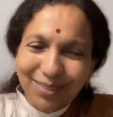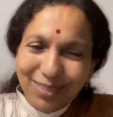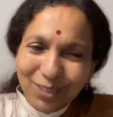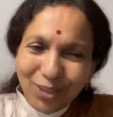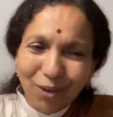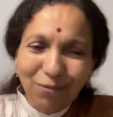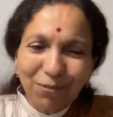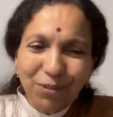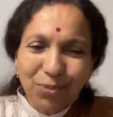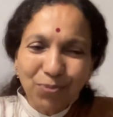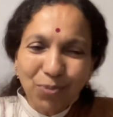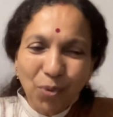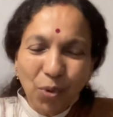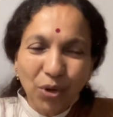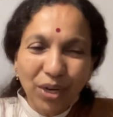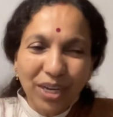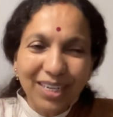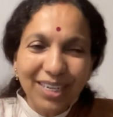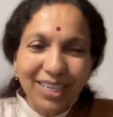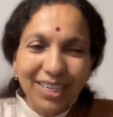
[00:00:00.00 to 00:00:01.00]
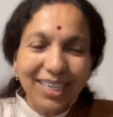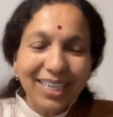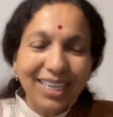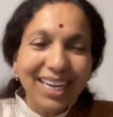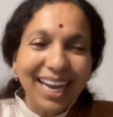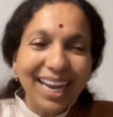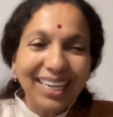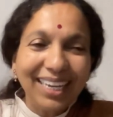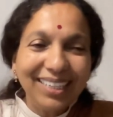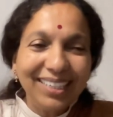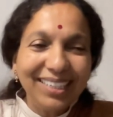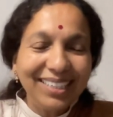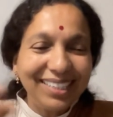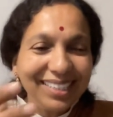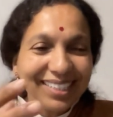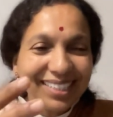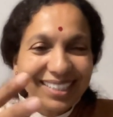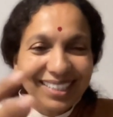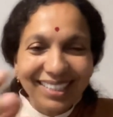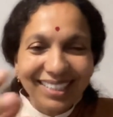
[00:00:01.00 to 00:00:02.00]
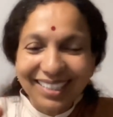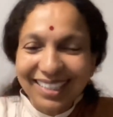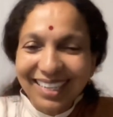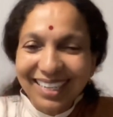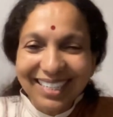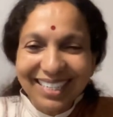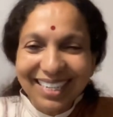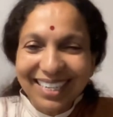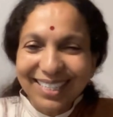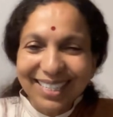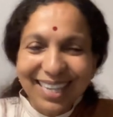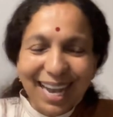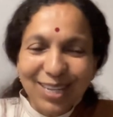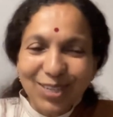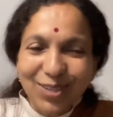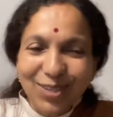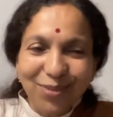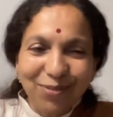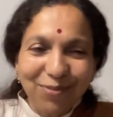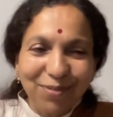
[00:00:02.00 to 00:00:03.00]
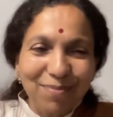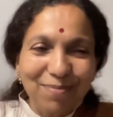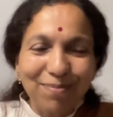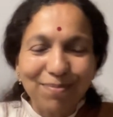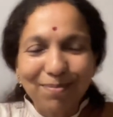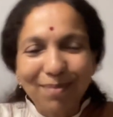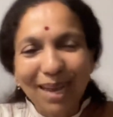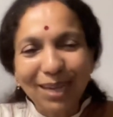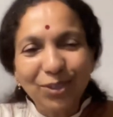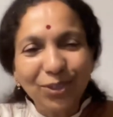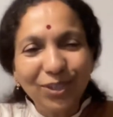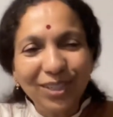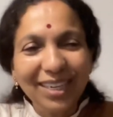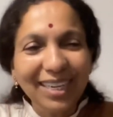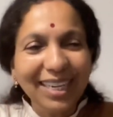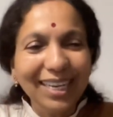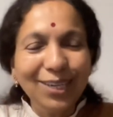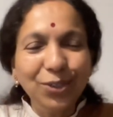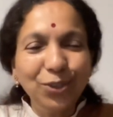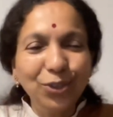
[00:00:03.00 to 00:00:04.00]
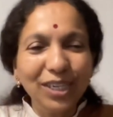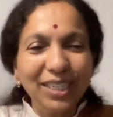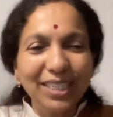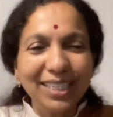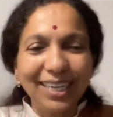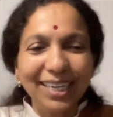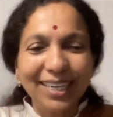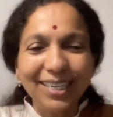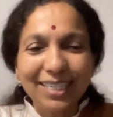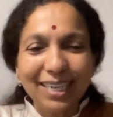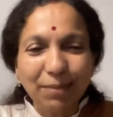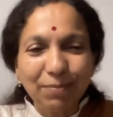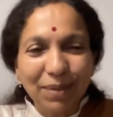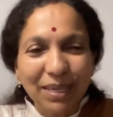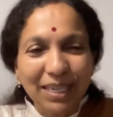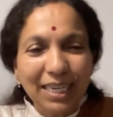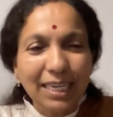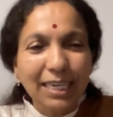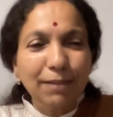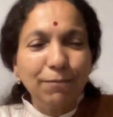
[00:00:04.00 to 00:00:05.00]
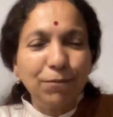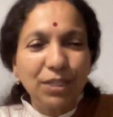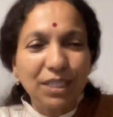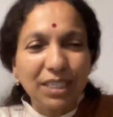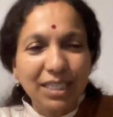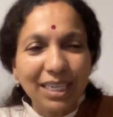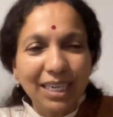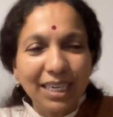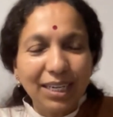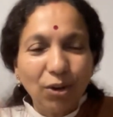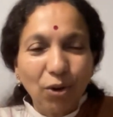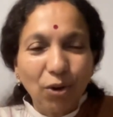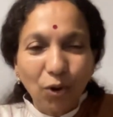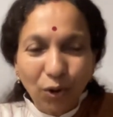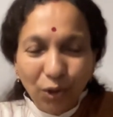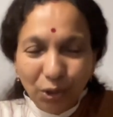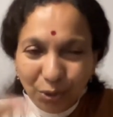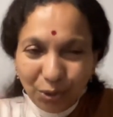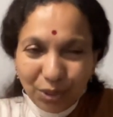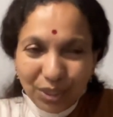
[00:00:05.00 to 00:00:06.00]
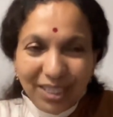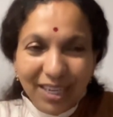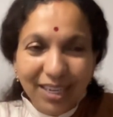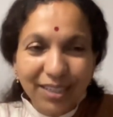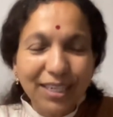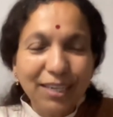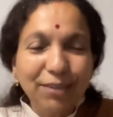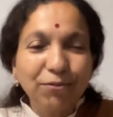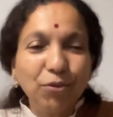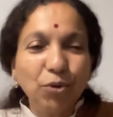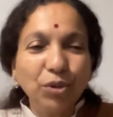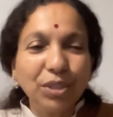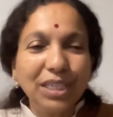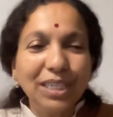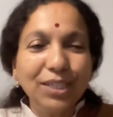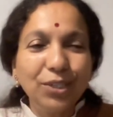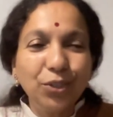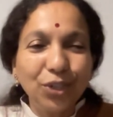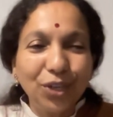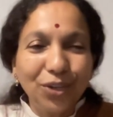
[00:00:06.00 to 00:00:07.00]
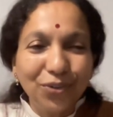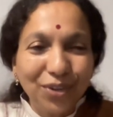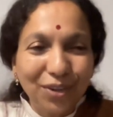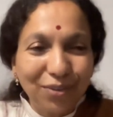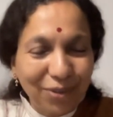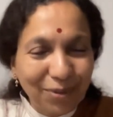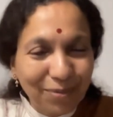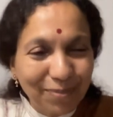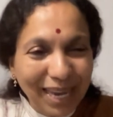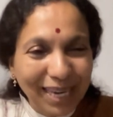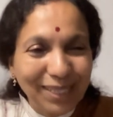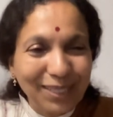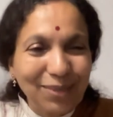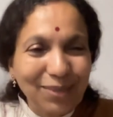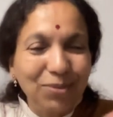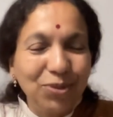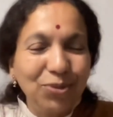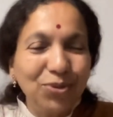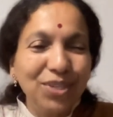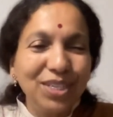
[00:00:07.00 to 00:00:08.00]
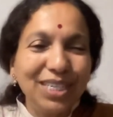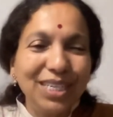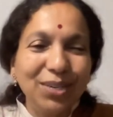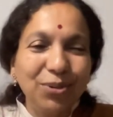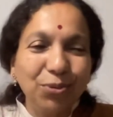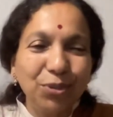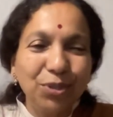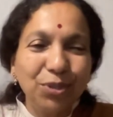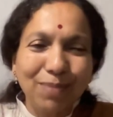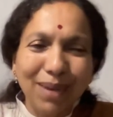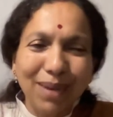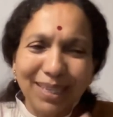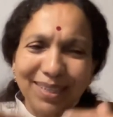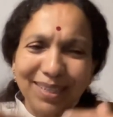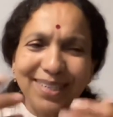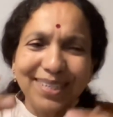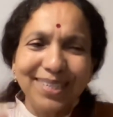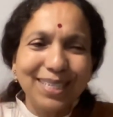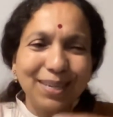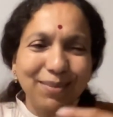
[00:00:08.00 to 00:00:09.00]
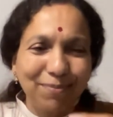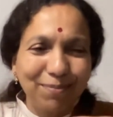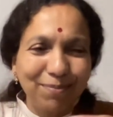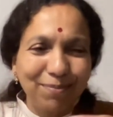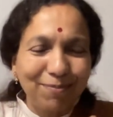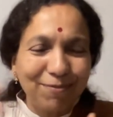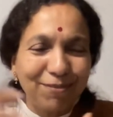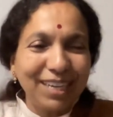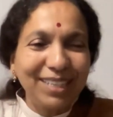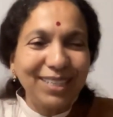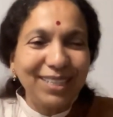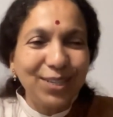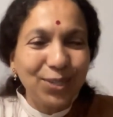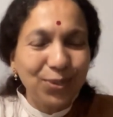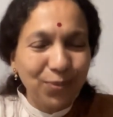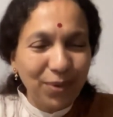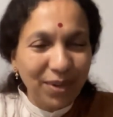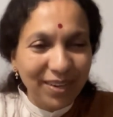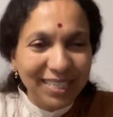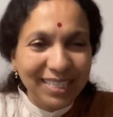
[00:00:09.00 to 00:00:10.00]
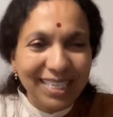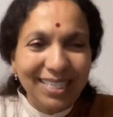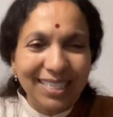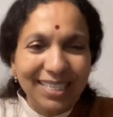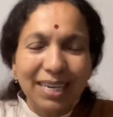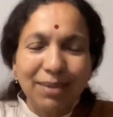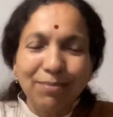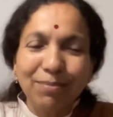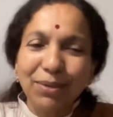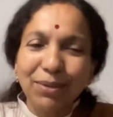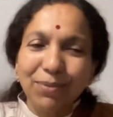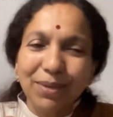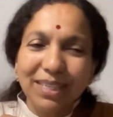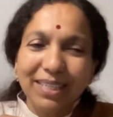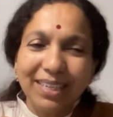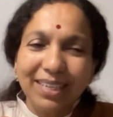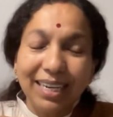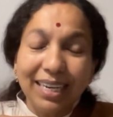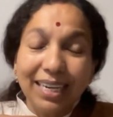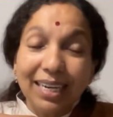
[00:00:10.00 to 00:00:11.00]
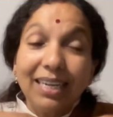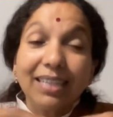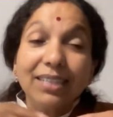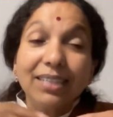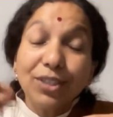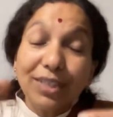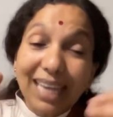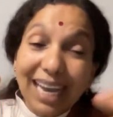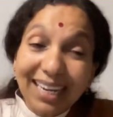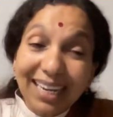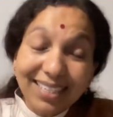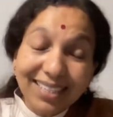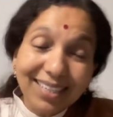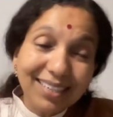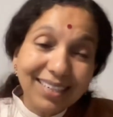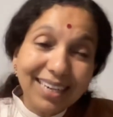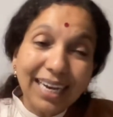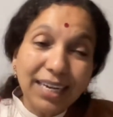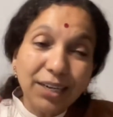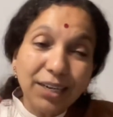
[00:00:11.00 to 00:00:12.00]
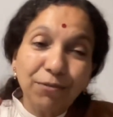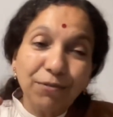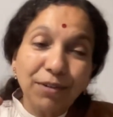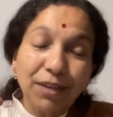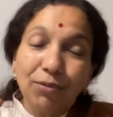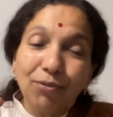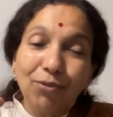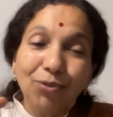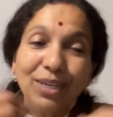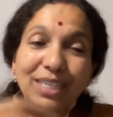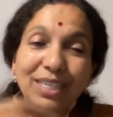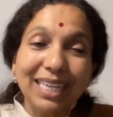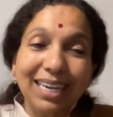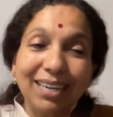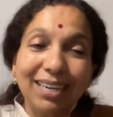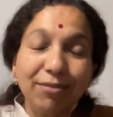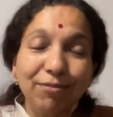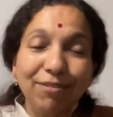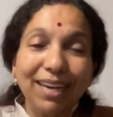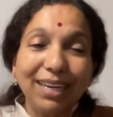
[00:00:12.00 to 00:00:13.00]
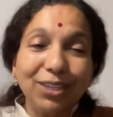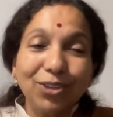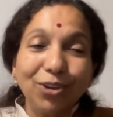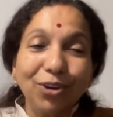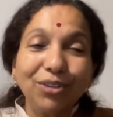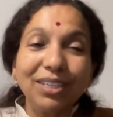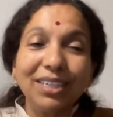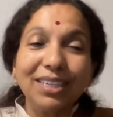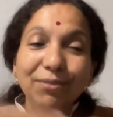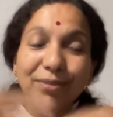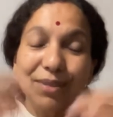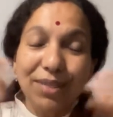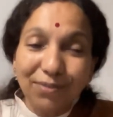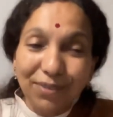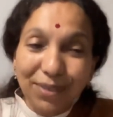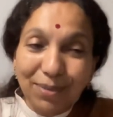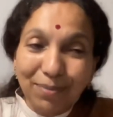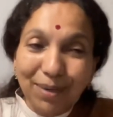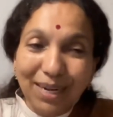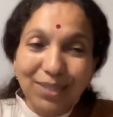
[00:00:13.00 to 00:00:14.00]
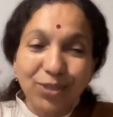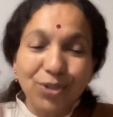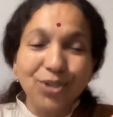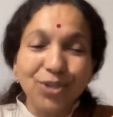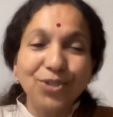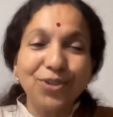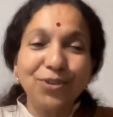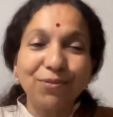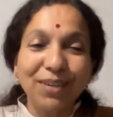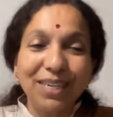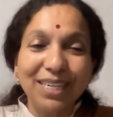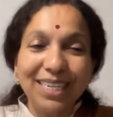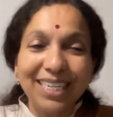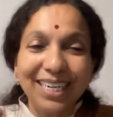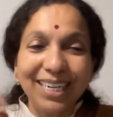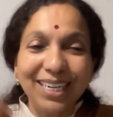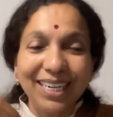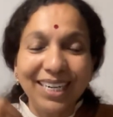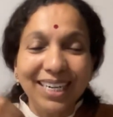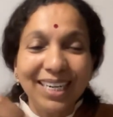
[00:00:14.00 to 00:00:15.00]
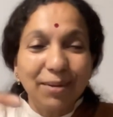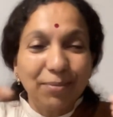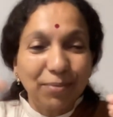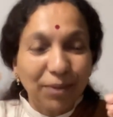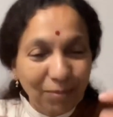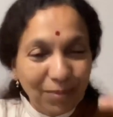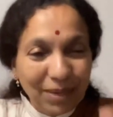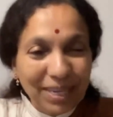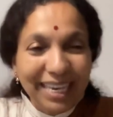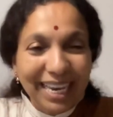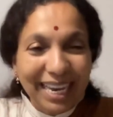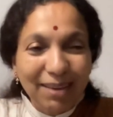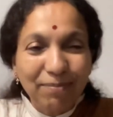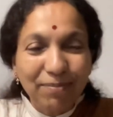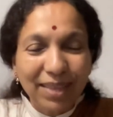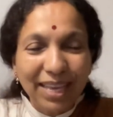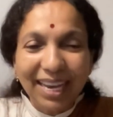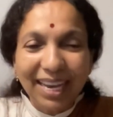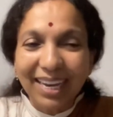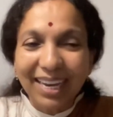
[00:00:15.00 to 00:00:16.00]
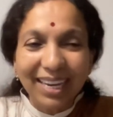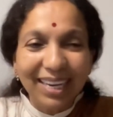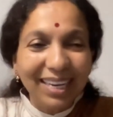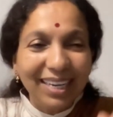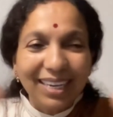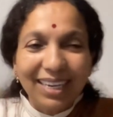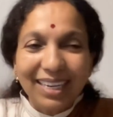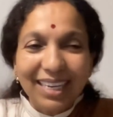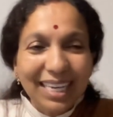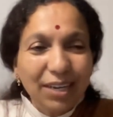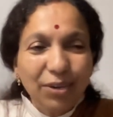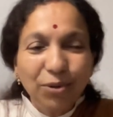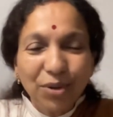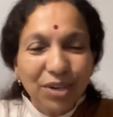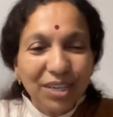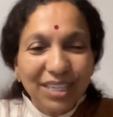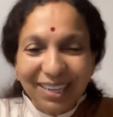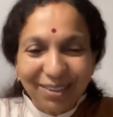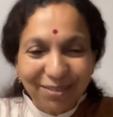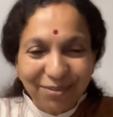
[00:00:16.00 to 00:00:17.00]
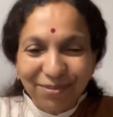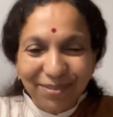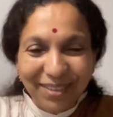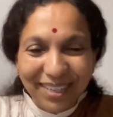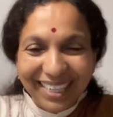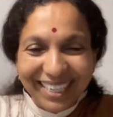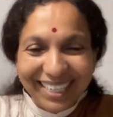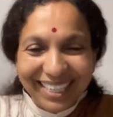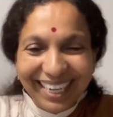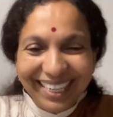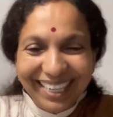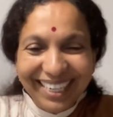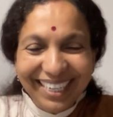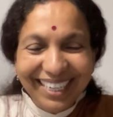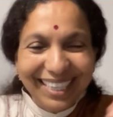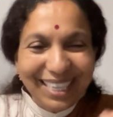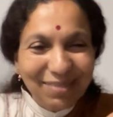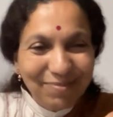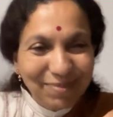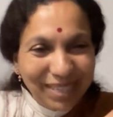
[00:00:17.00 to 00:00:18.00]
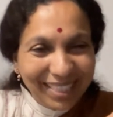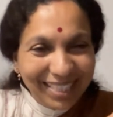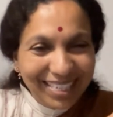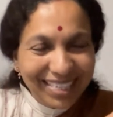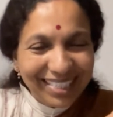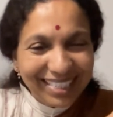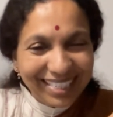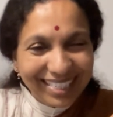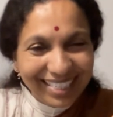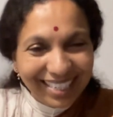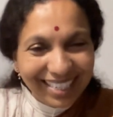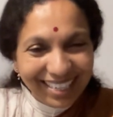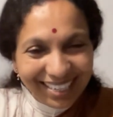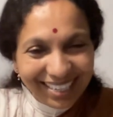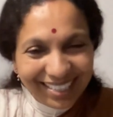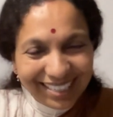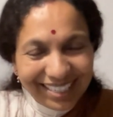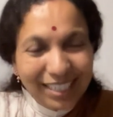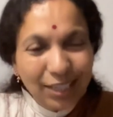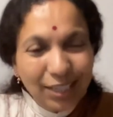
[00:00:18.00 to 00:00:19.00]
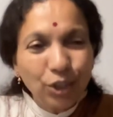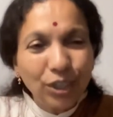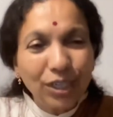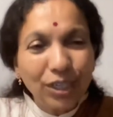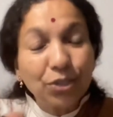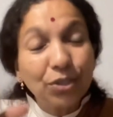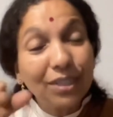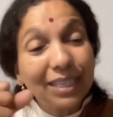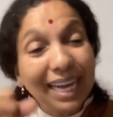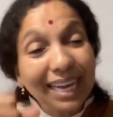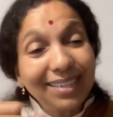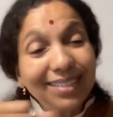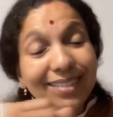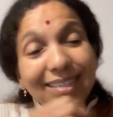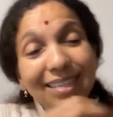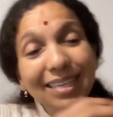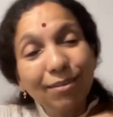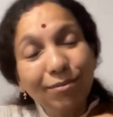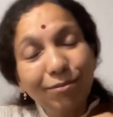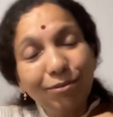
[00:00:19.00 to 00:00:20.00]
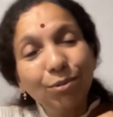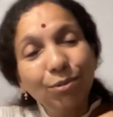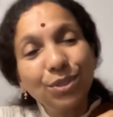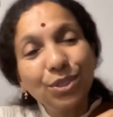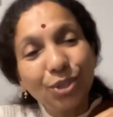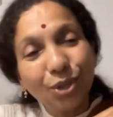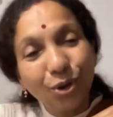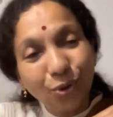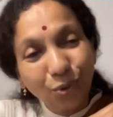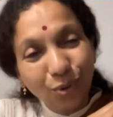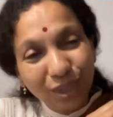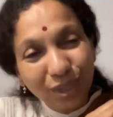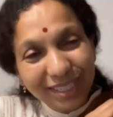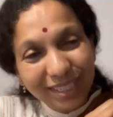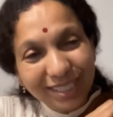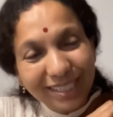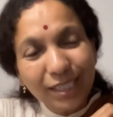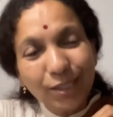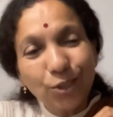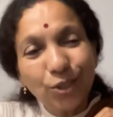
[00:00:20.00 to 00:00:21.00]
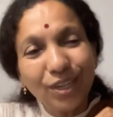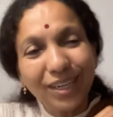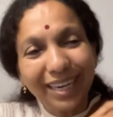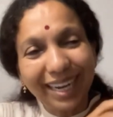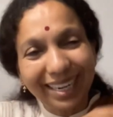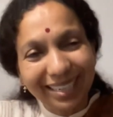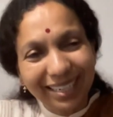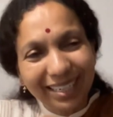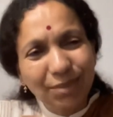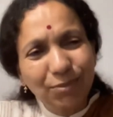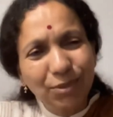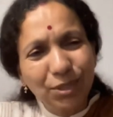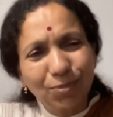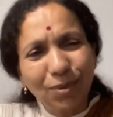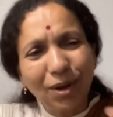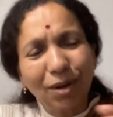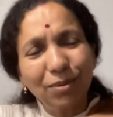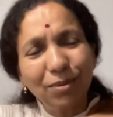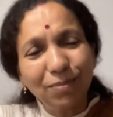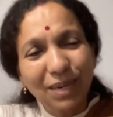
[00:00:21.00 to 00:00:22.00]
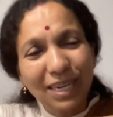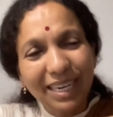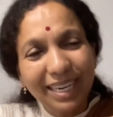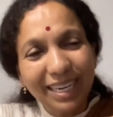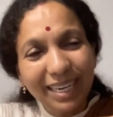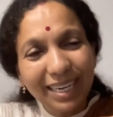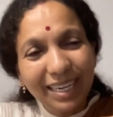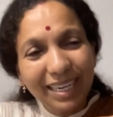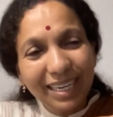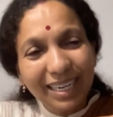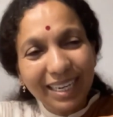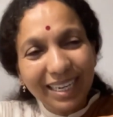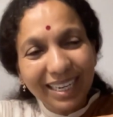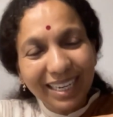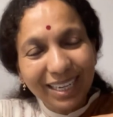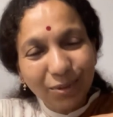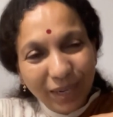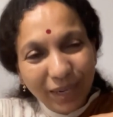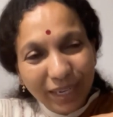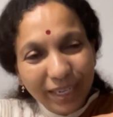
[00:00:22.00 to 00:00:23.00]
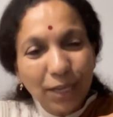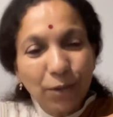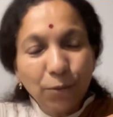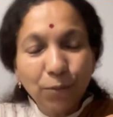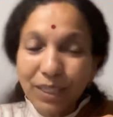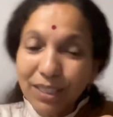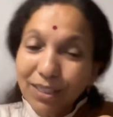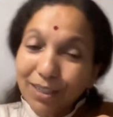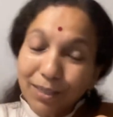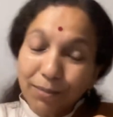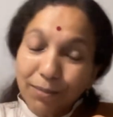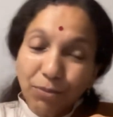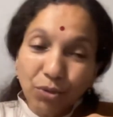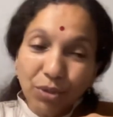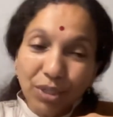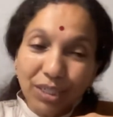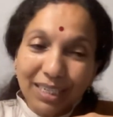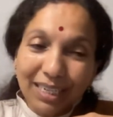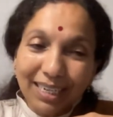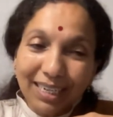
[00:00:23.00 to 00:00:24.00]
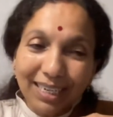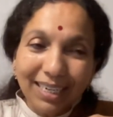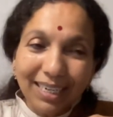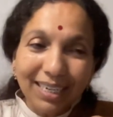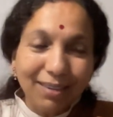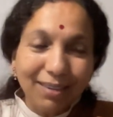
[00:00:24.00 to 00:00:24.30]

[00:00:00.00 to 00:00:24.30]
soft spoken, and it's as if a magical angel turned up, and he lifts all those 13, 14 children from that community whose mothers and fathers were resisting. But with So that's the kind of influence. I, in fact, thought that even if the president of India probably came there, he couldn't have done anything. But this teacher, so that's the influence the local teacher had. And he was probably working with the community,